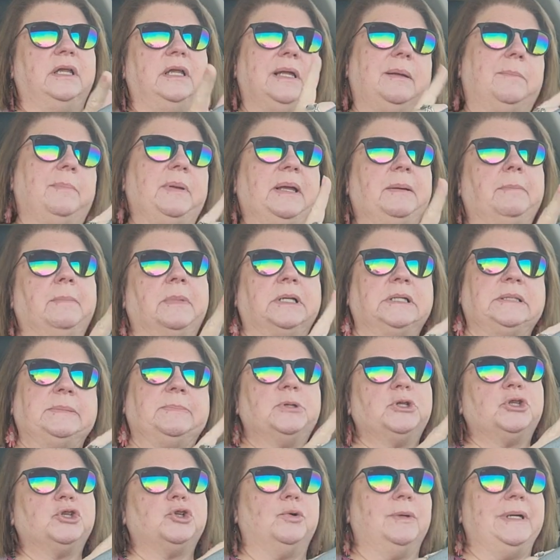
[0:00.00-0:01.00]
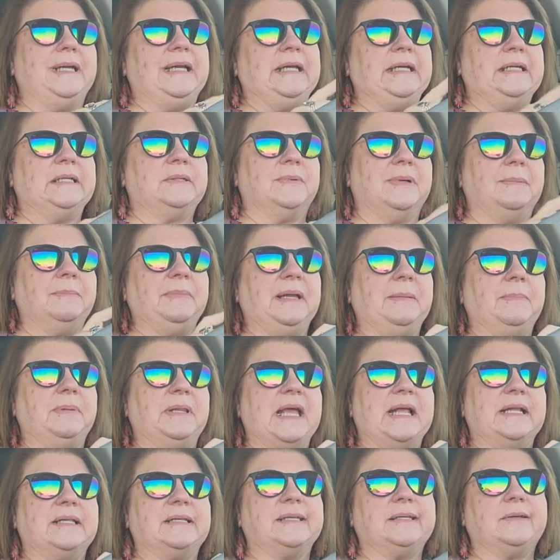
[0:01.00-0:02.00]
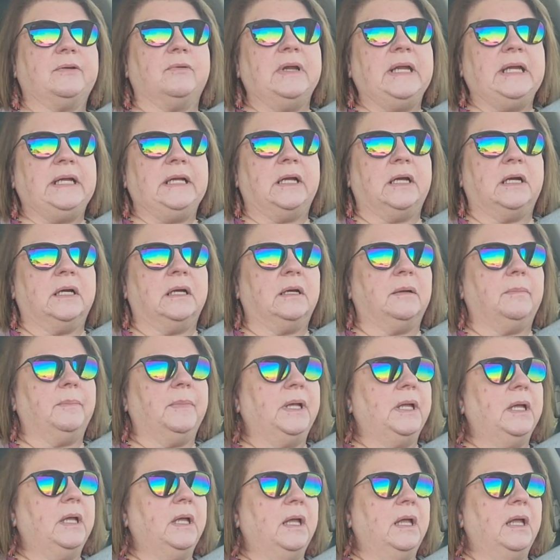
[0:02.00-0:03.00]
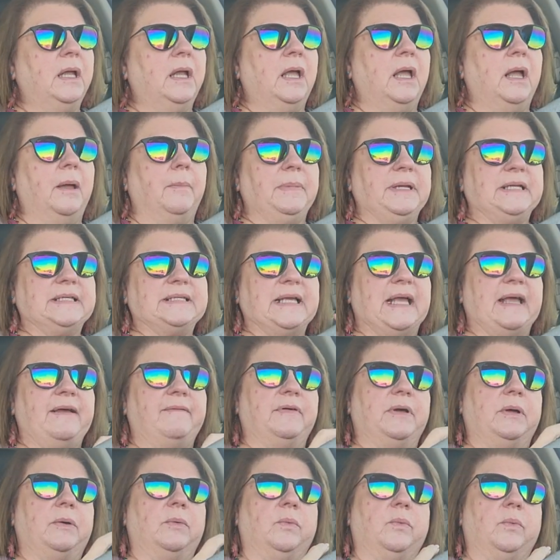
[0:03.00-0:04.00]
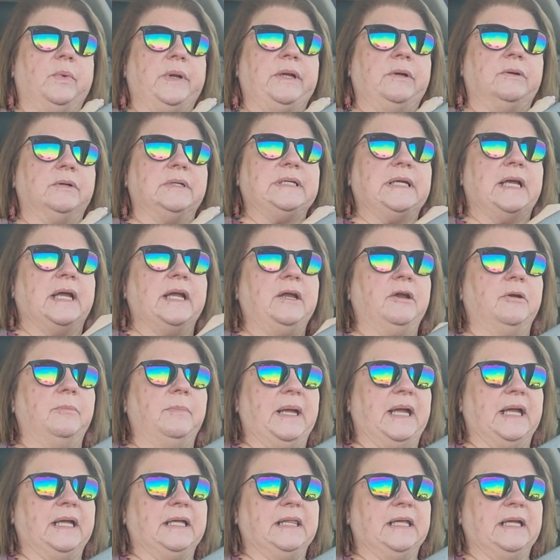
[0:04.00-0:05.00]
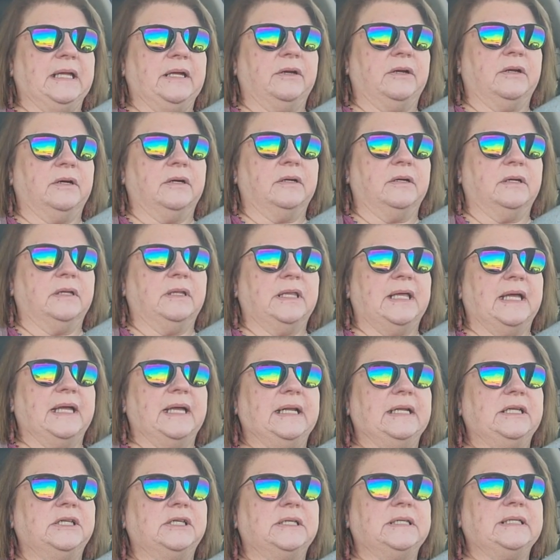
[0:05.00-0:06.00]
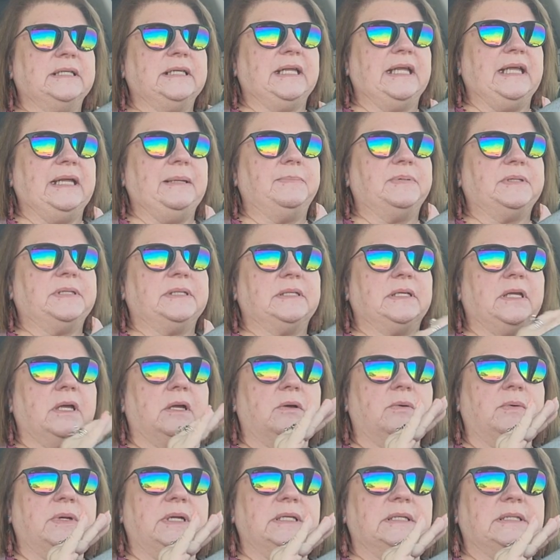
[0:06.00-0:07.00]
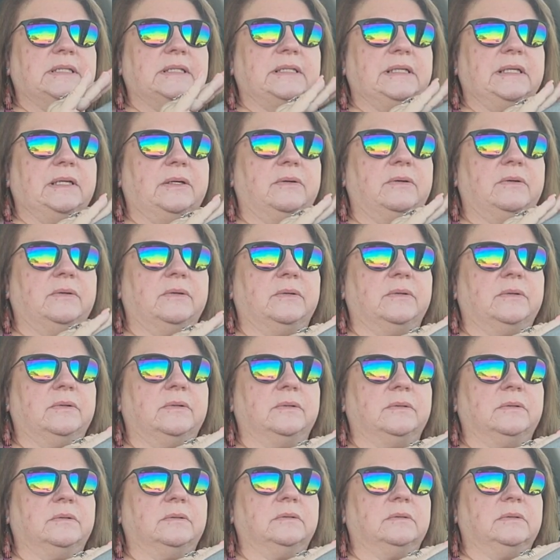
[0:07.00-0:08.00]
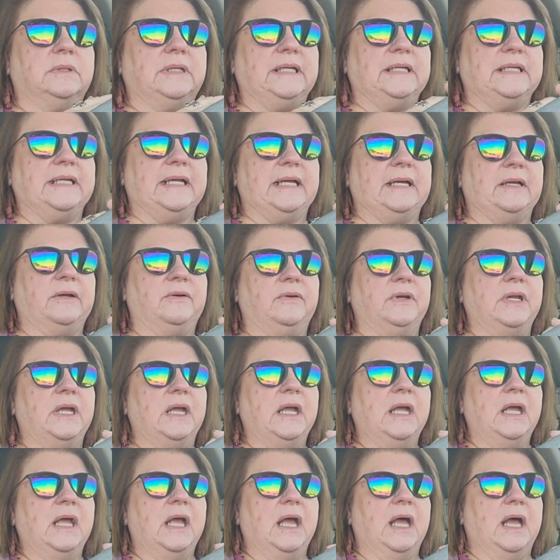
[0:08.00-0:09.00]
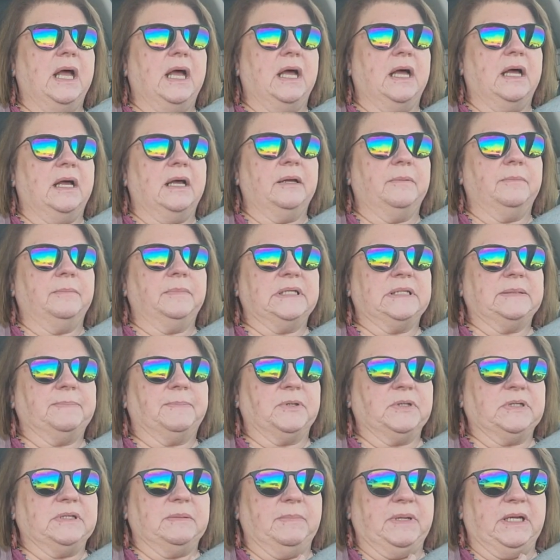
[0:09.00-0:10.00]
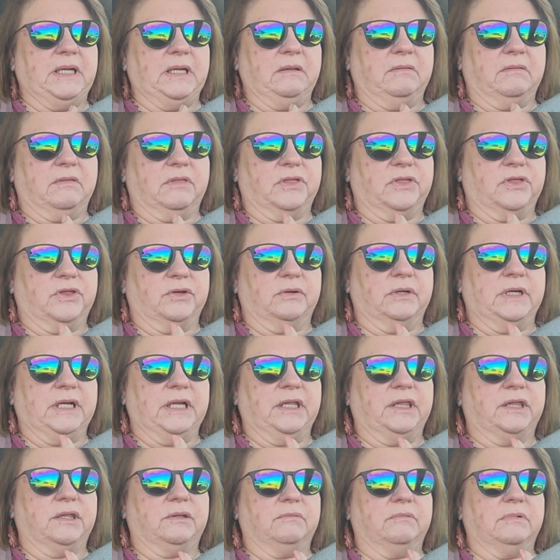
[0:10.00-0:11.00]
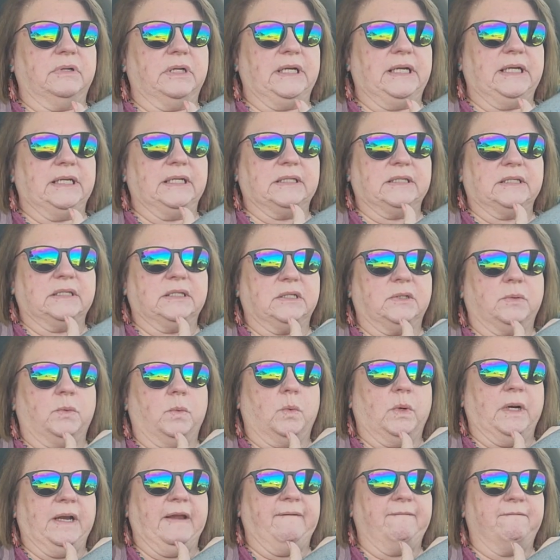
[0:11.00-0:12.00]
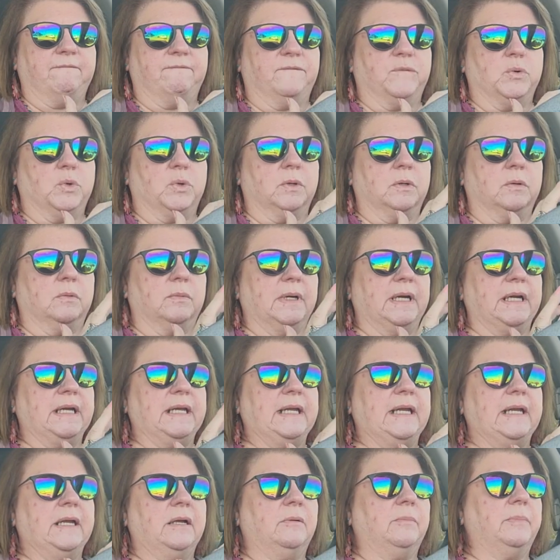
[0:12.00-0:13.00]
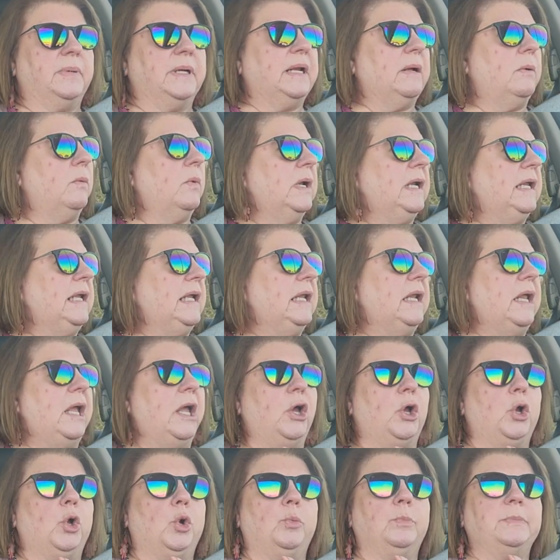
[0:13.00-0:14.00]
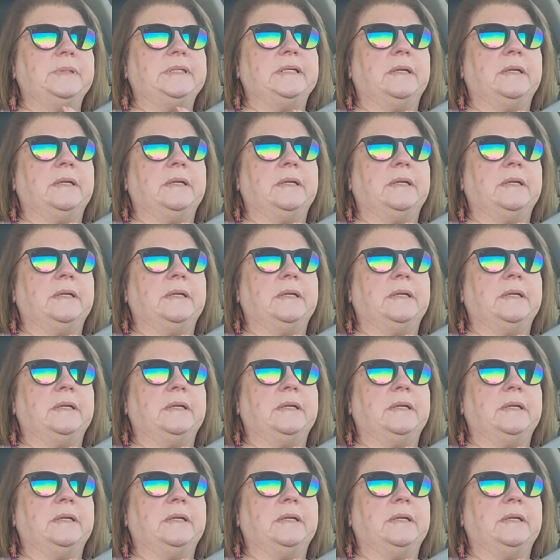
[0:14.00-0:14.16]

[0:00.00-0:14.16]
You can pick multiple screens. Well, I'm keeping that screen up because I have a rear tire back there that just keeps going slowly down. Um, it's supposed to be 33, it's 24 right now, but I want to get home.